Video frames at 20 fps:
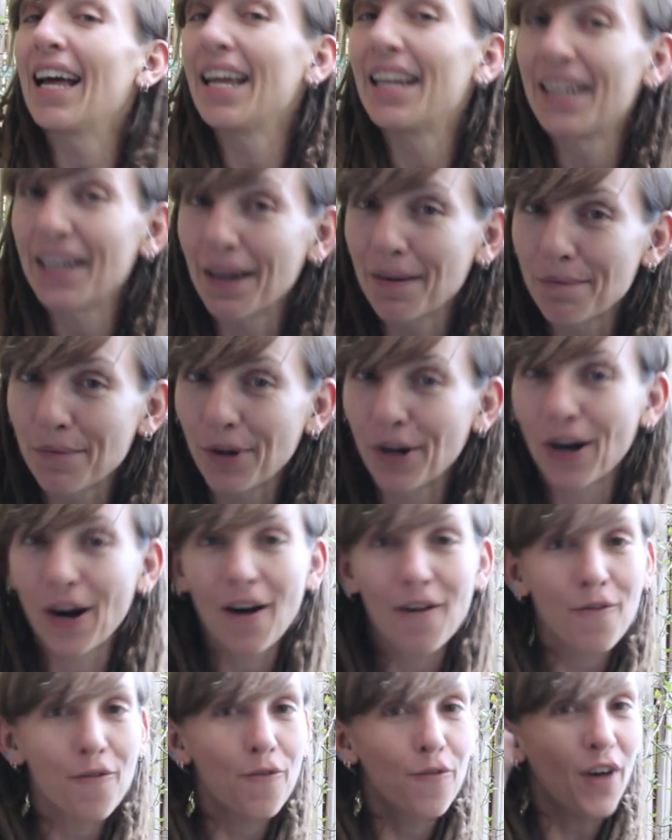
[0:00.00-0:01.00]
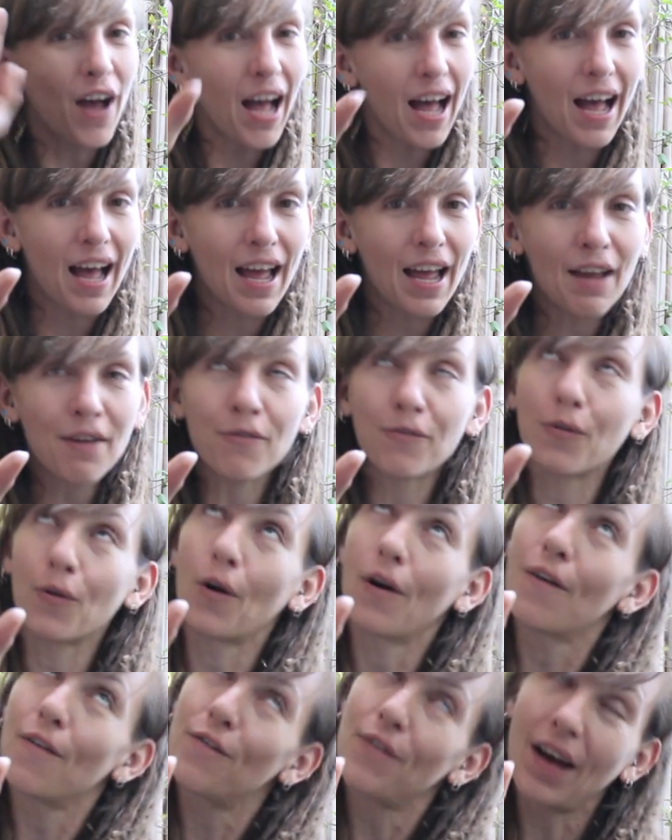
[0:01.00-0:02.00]
Number five
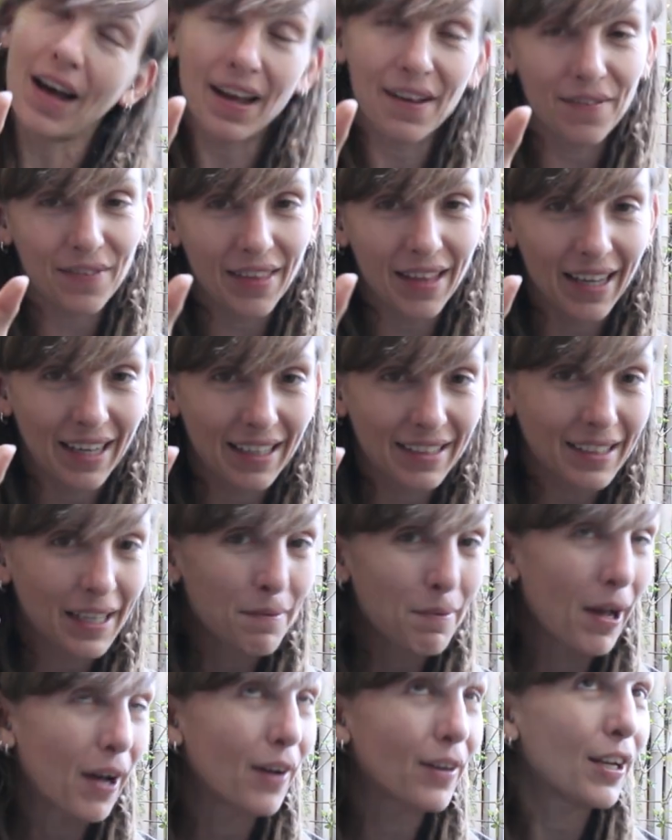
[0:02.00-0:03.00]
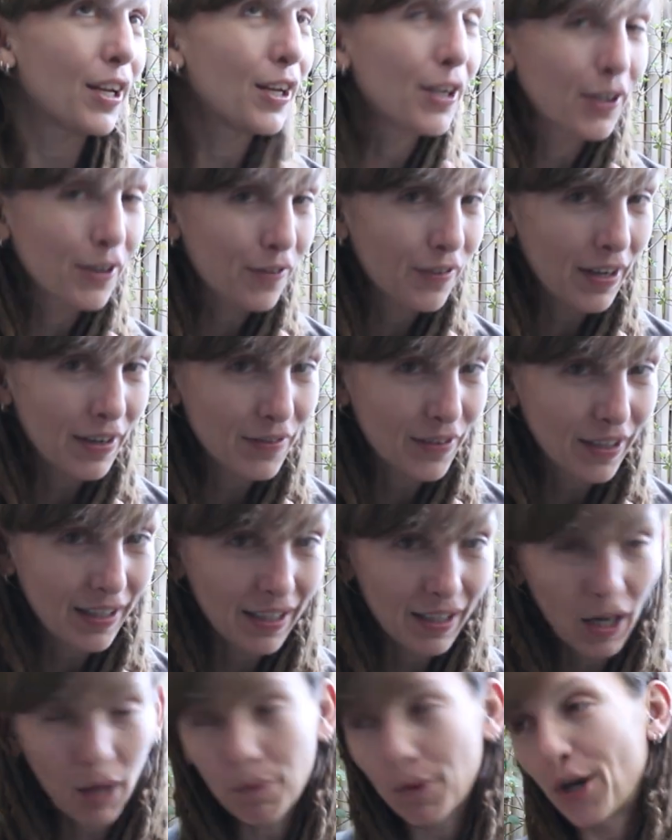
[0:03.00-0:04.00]
for five things about your favorite
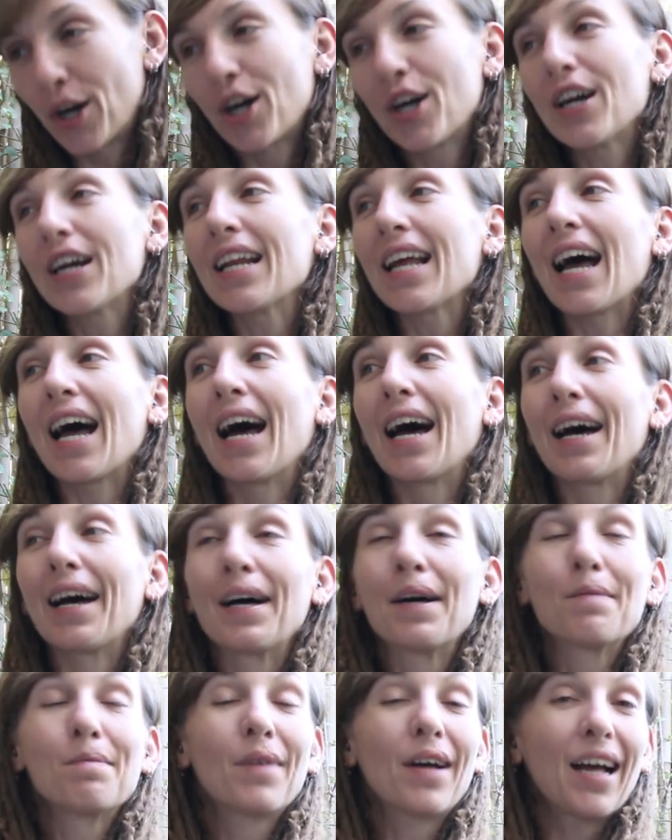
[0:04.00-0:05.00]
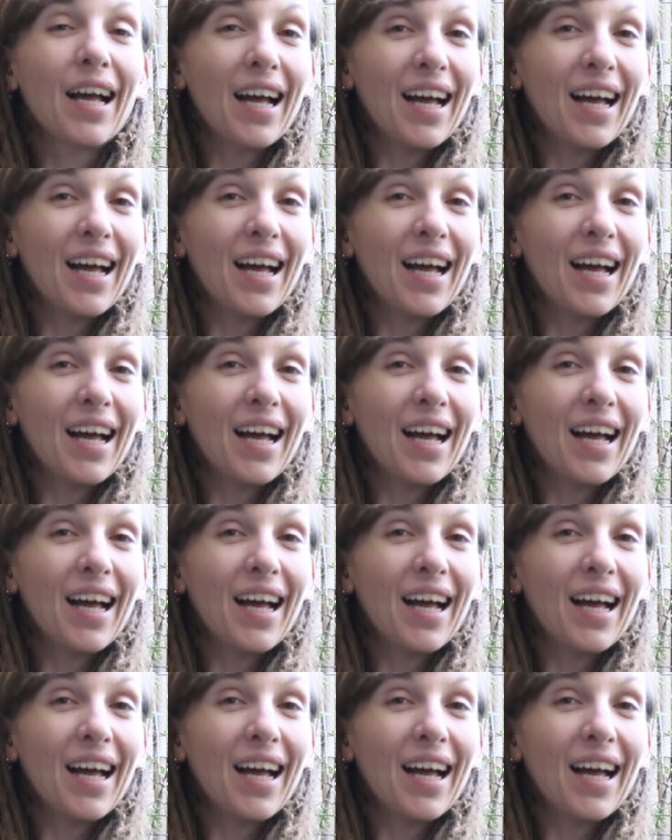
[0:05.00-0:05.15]
little bird. Um,